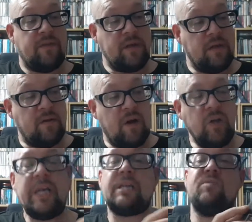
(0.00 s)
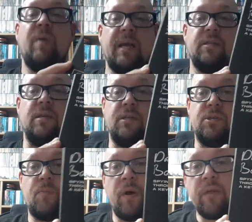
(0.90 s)
the unexpected
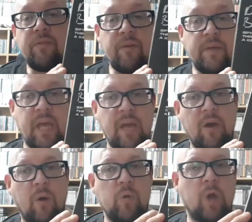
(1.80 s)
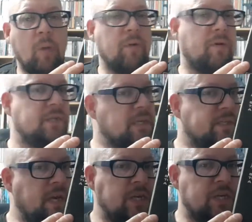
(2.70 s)
spying through a keyhole copyright
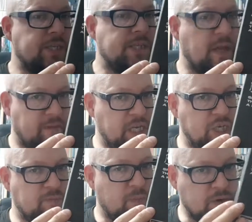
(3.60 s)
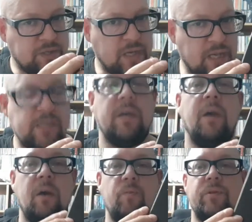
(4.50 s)
extension 7 inch box set
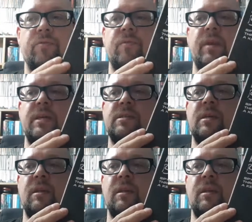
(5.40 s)
which was released in